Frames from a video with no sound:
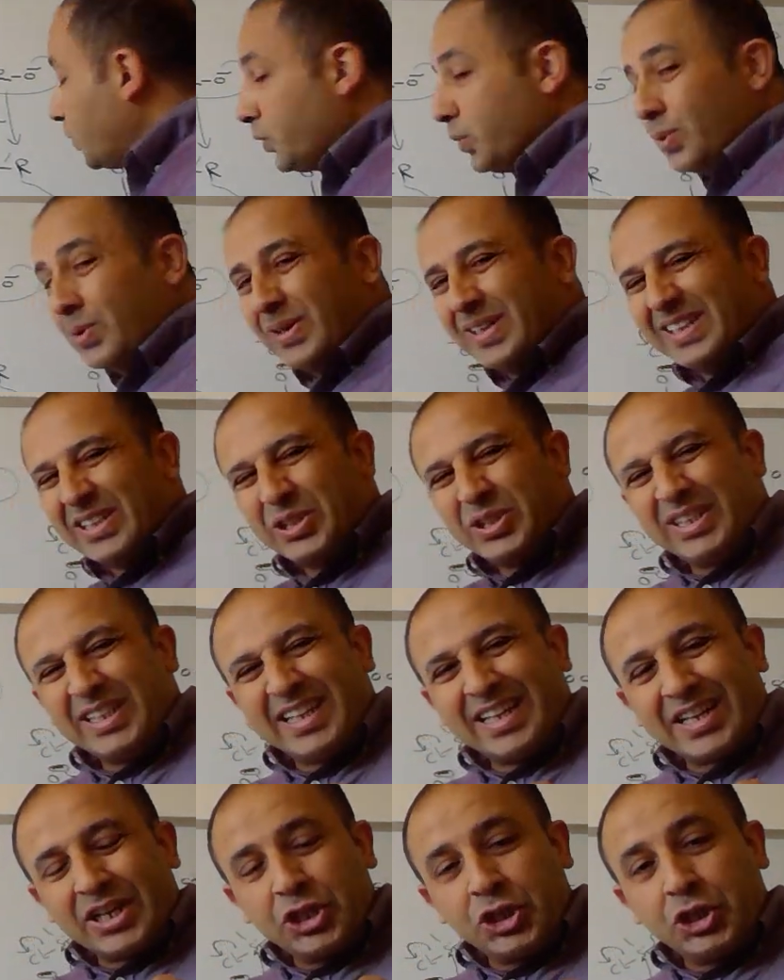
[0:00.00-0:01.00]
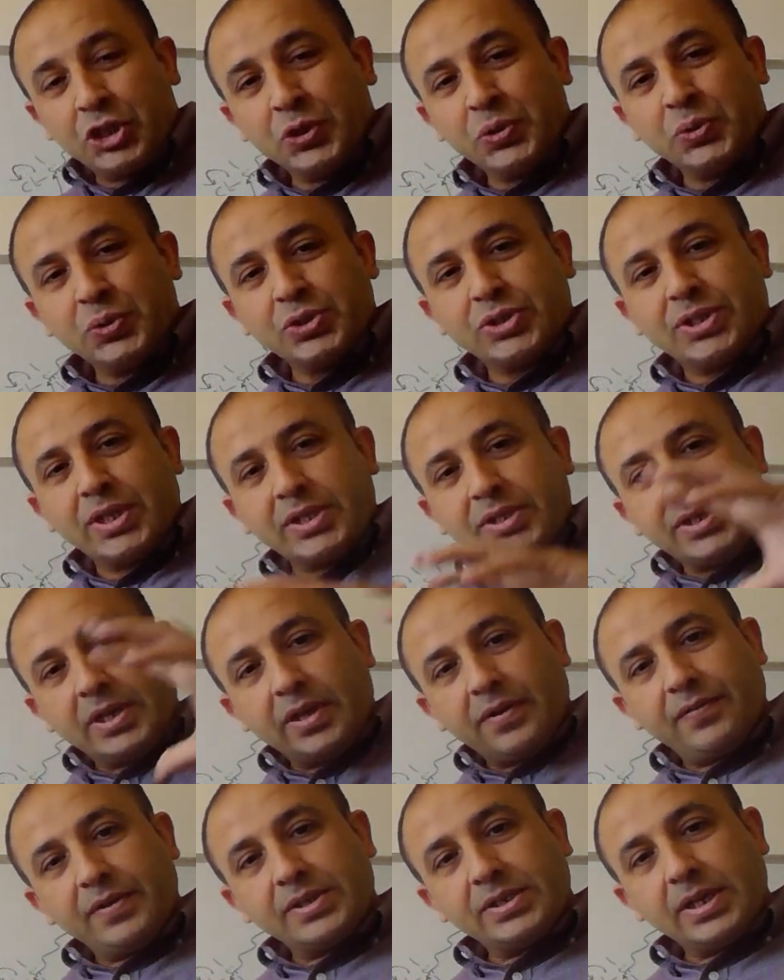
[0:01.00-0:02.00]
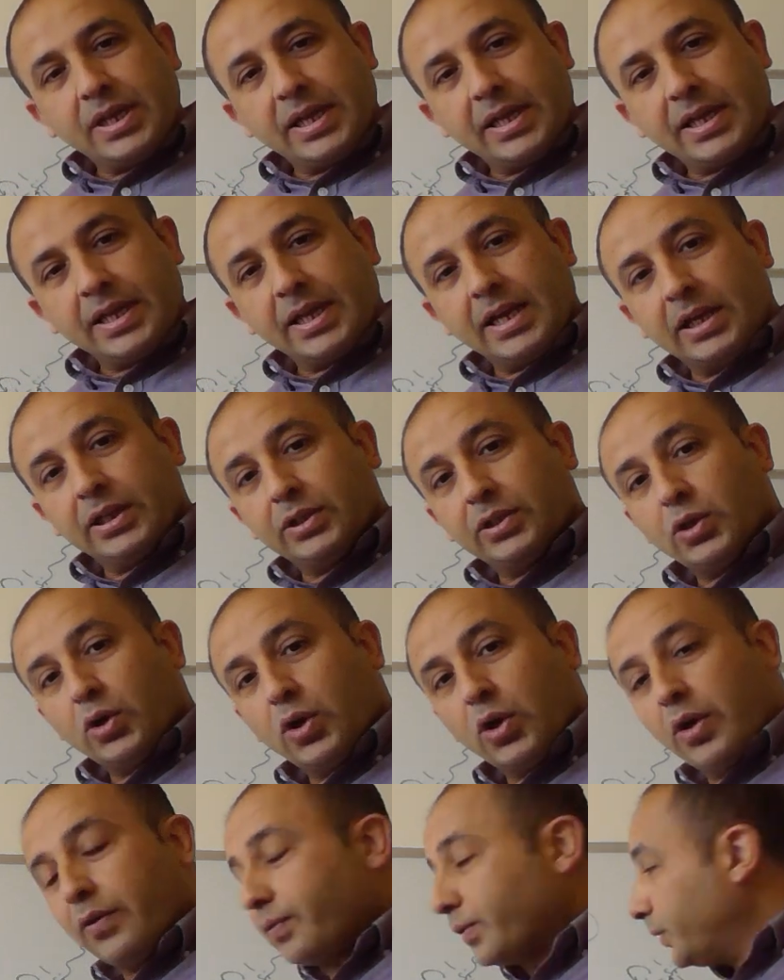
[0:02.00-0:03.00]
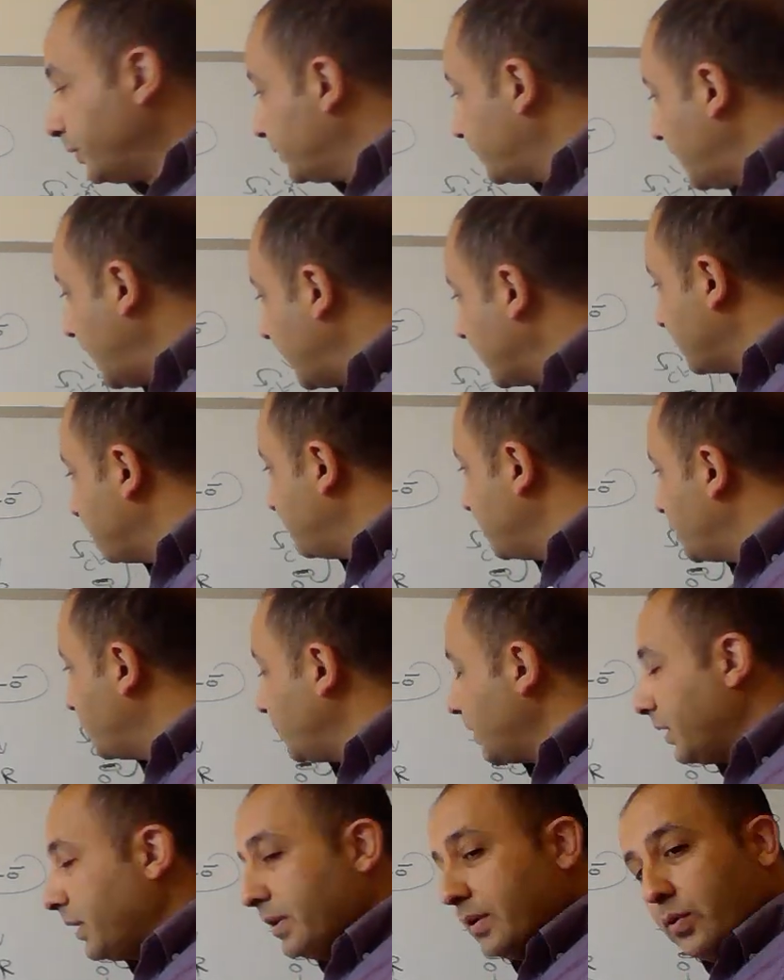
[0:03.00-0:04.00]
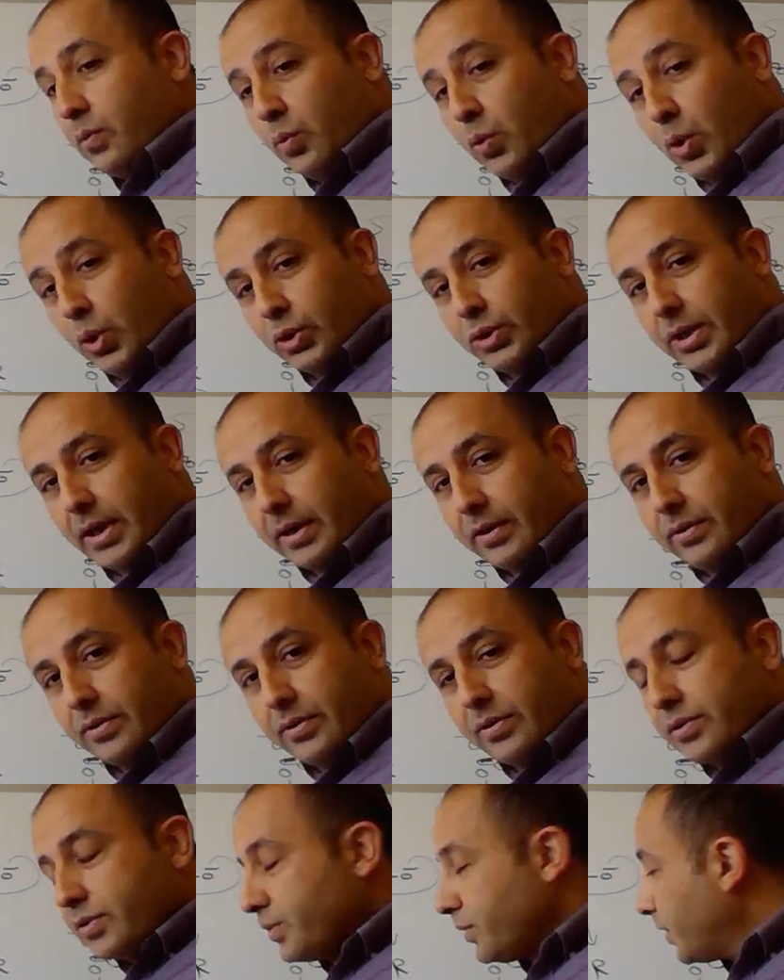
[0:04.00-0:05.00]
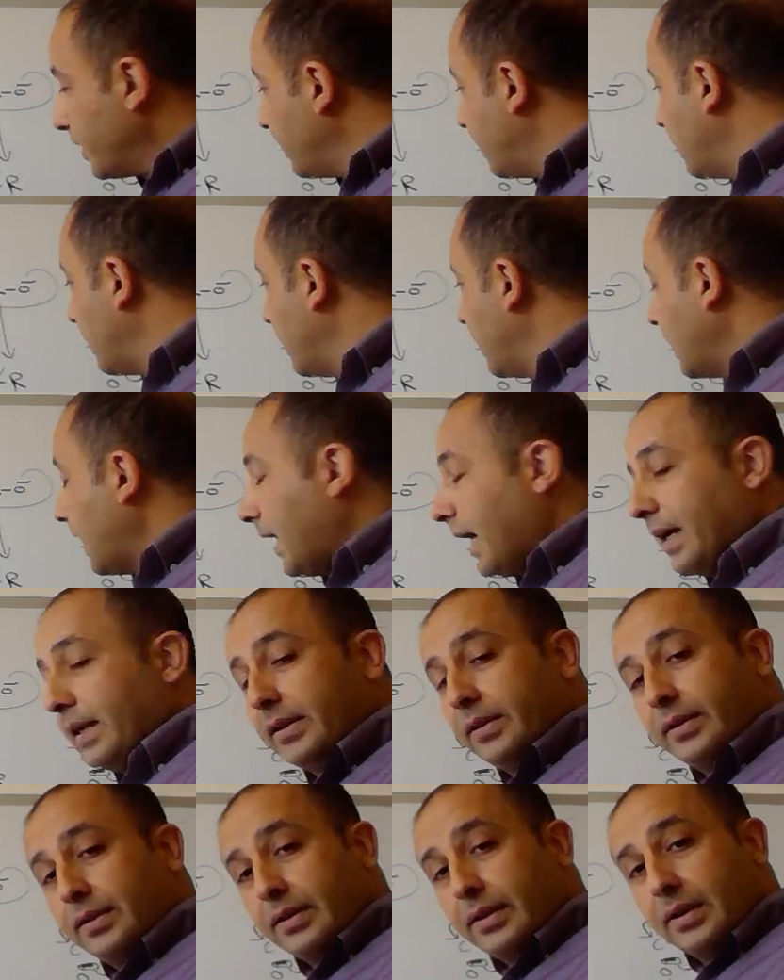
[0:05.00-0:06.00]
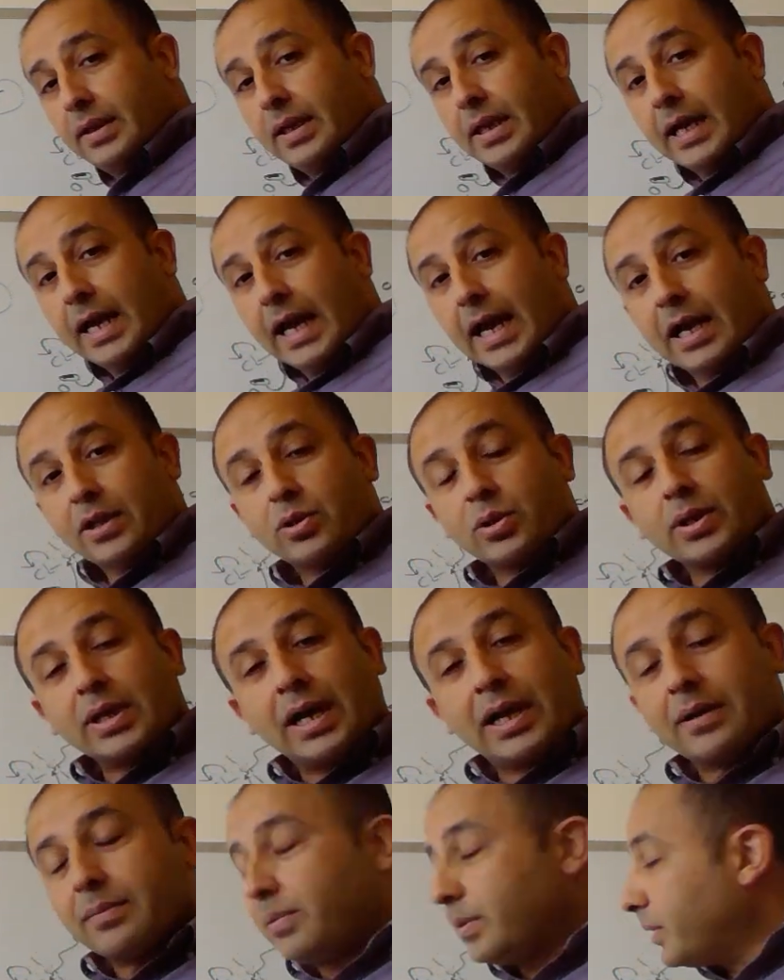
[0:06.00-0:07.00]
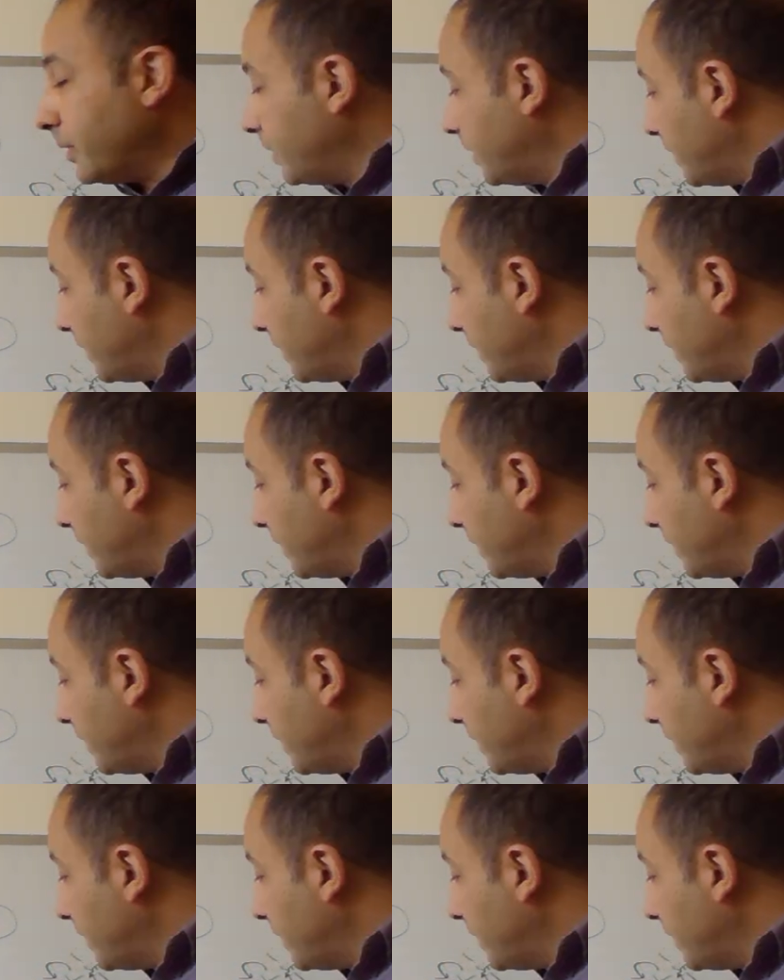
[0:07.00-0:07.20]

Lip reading: to reduce the surface area of contact between water, and hydrocarbon.